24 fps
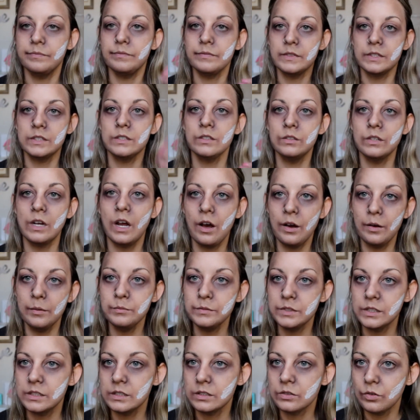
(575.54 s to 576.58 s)
So now I'm
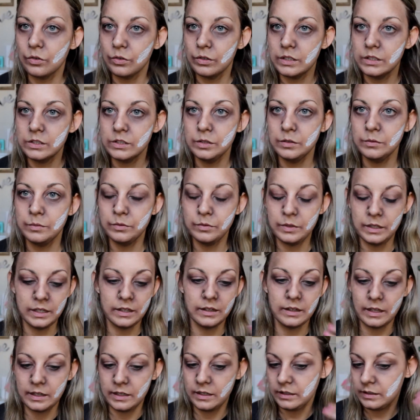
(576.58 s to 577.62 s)
just going to be
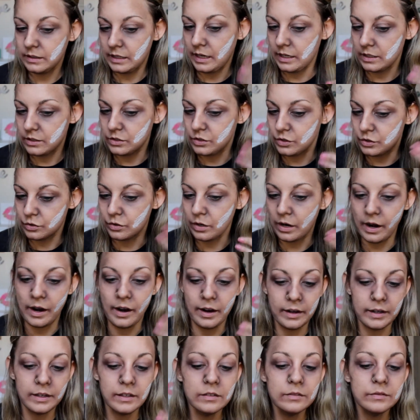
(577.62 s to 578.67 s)
letting that
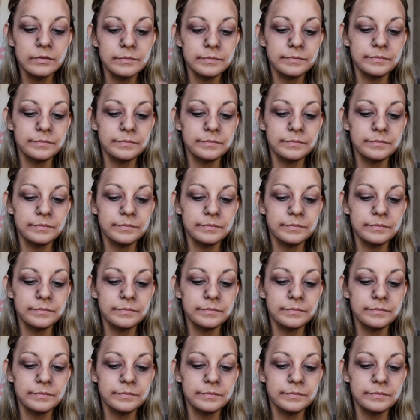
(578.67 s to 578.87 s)
dry.